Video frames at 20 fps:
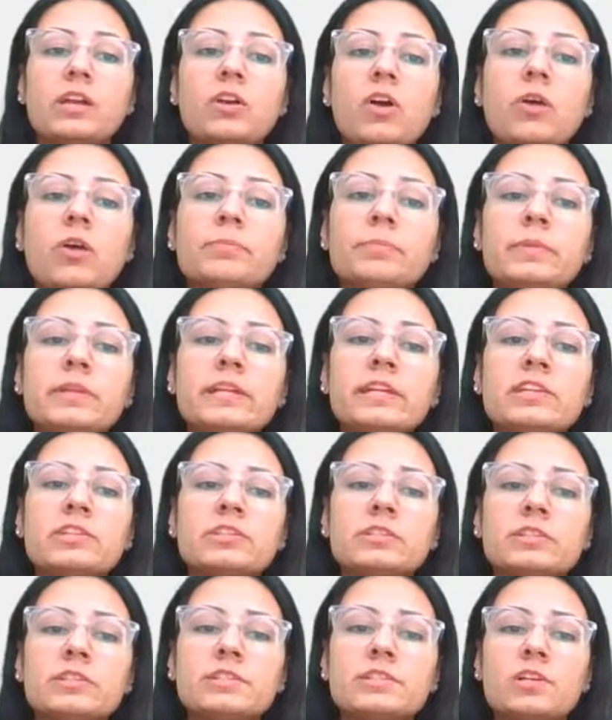
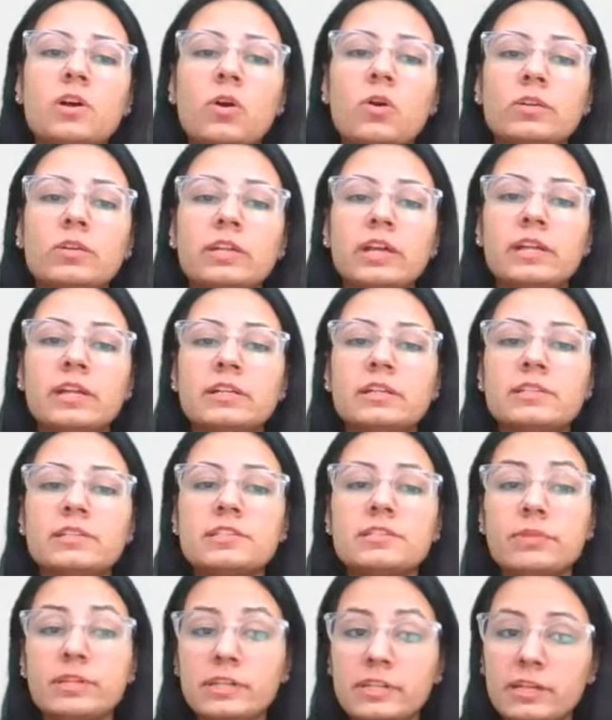Complication is the
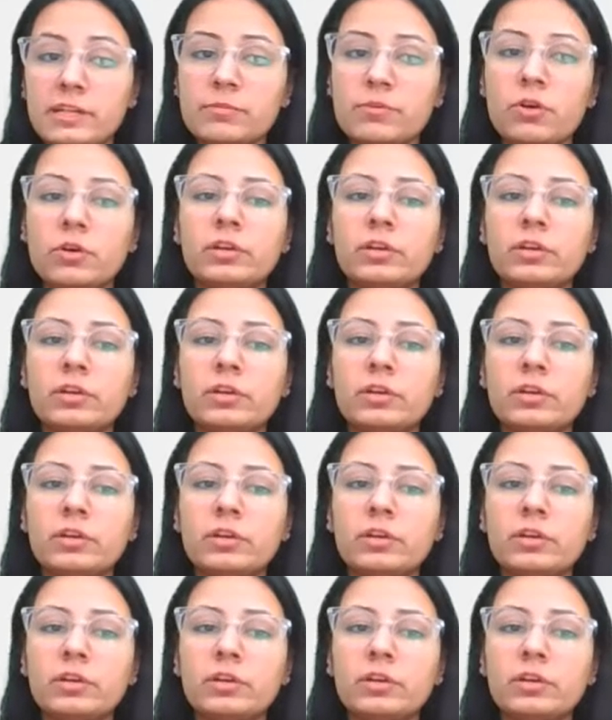otitis media and